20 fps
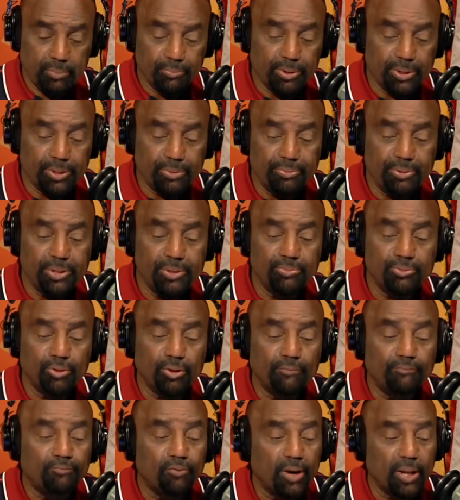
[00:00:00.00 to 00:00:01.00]
but the people
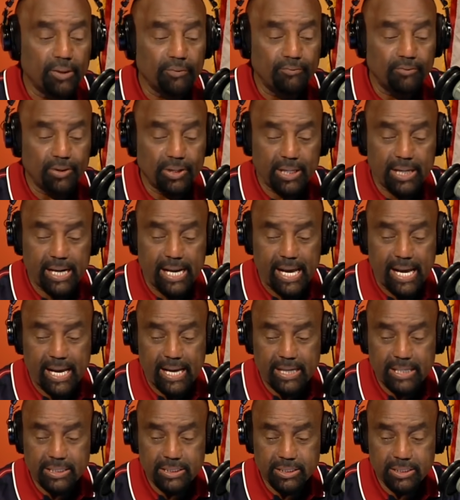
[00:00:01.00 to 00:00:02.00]
are falling for their
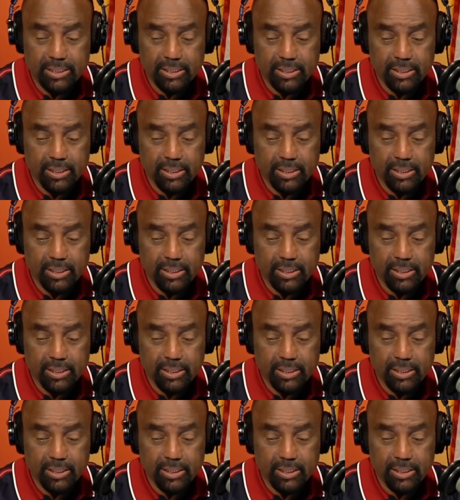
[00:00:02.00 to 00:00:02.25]
lies.